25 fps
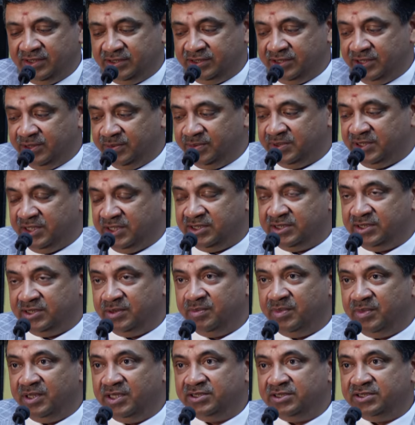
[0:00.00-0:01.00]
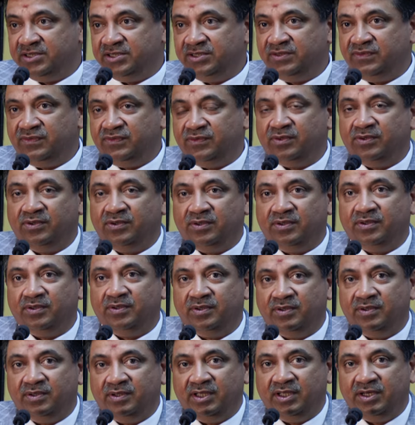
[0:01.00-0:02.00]
chips as the basis for
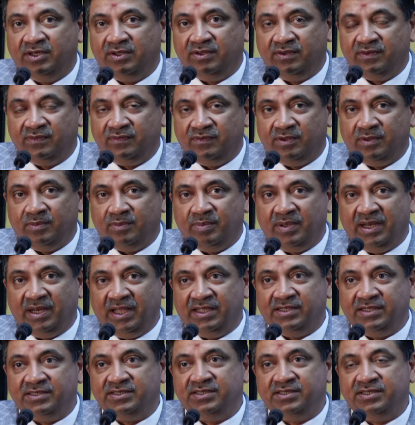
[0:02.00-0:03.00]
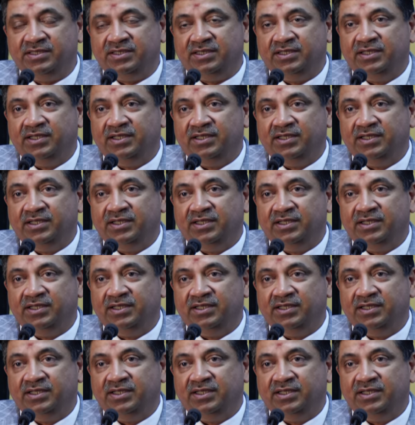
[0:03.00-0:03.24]
any of your plans,